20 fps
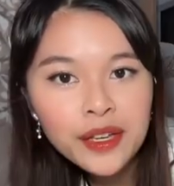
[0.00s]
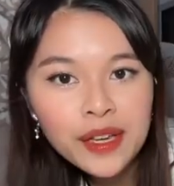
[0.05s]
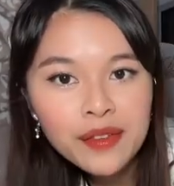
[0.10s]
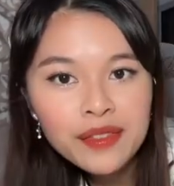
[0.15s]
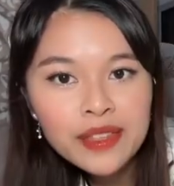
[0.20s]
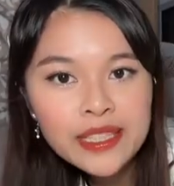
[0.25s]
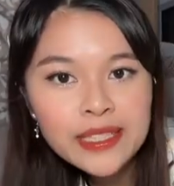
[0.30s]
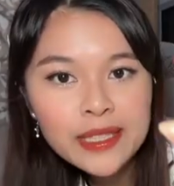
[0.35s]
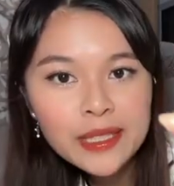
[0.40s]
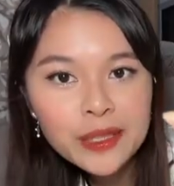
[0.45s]
you
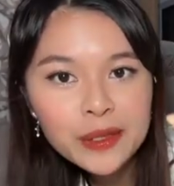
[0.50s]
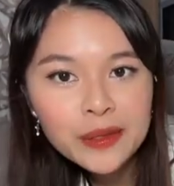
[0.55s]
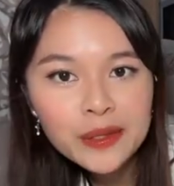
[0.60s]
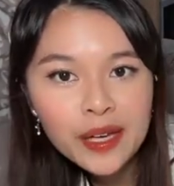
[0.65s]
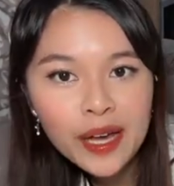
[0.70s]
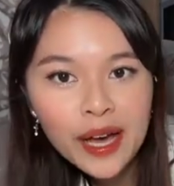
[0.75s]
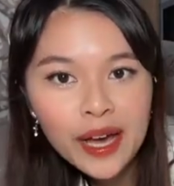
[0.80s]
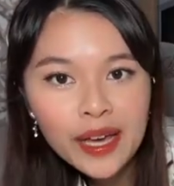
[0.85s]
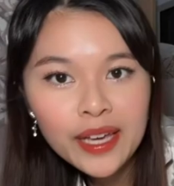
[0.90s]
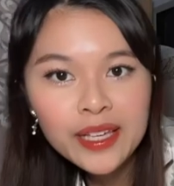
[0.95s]
have this little
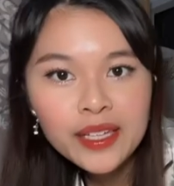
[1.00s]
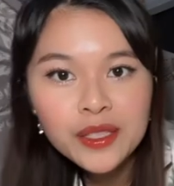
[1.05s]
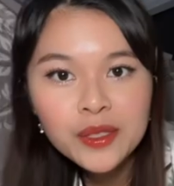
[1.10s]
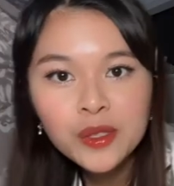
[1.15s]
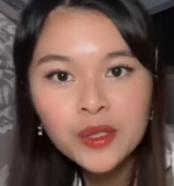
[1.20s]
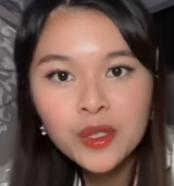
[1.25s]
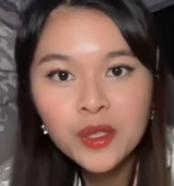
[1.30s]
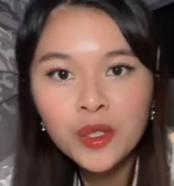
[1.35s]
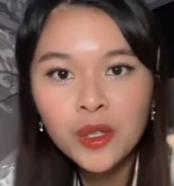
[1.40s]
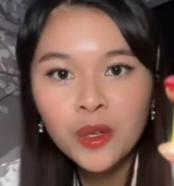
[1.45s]
guy
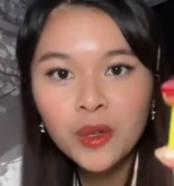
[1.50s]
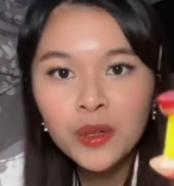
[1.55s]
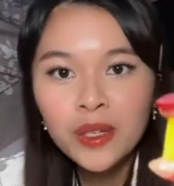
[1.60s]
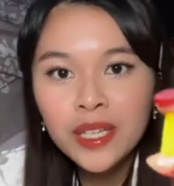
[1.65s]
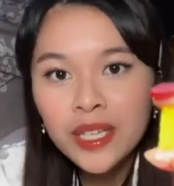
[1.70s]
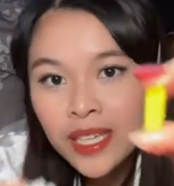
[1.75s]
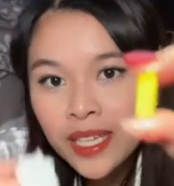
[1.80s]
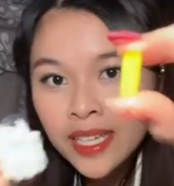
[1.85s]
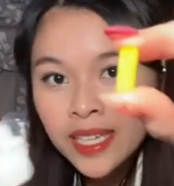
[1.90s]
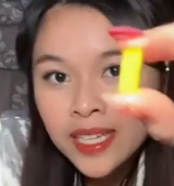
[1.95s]
to go
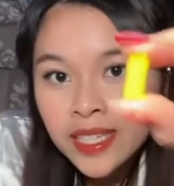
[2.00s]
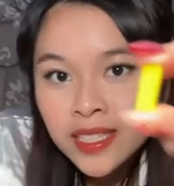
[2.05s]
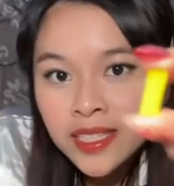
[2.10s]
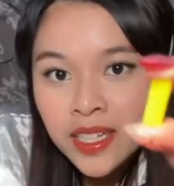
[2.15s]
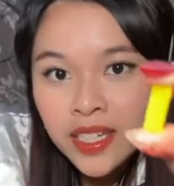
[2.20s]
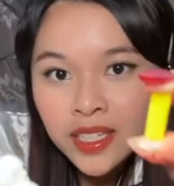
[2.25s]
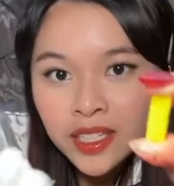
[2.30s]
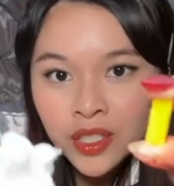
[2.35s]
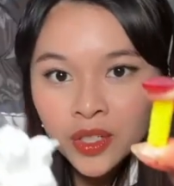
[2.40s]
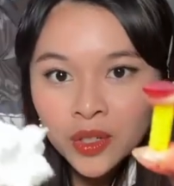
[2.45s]

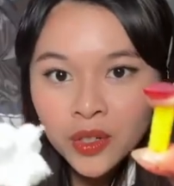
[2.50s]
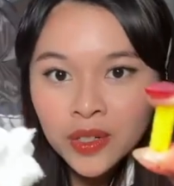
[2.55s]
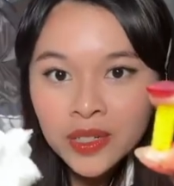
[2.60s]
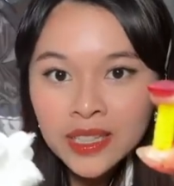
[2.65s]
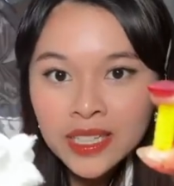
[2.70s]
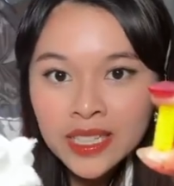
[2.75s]
in your